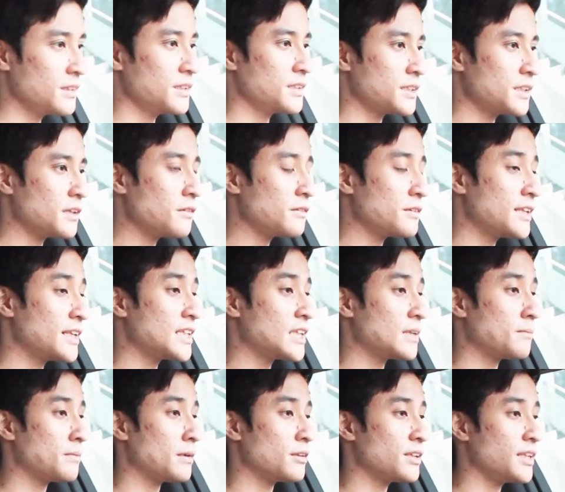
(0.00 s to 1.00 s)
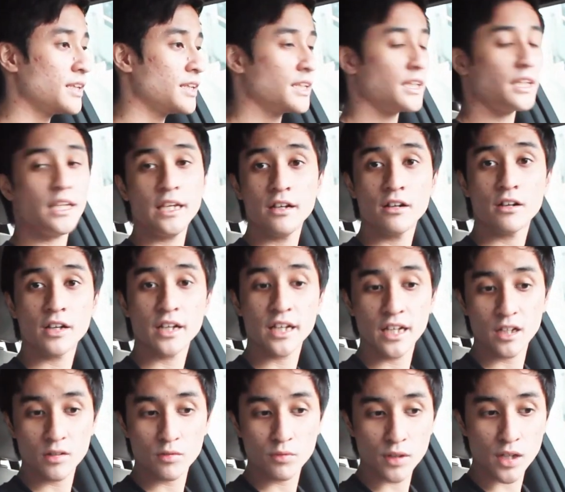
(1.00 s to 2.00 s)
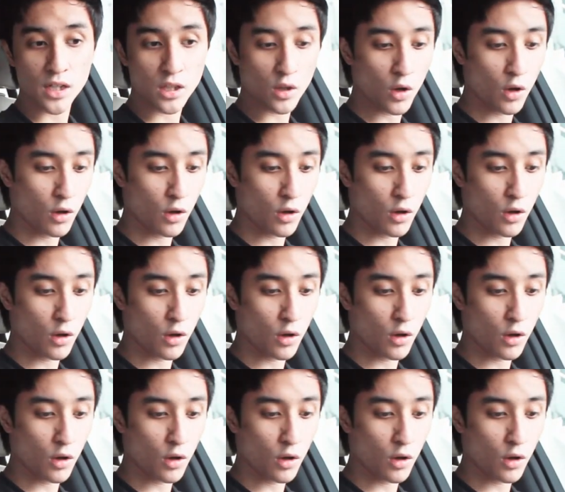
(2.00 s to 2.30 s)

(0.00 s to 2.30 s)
so that's about it here in front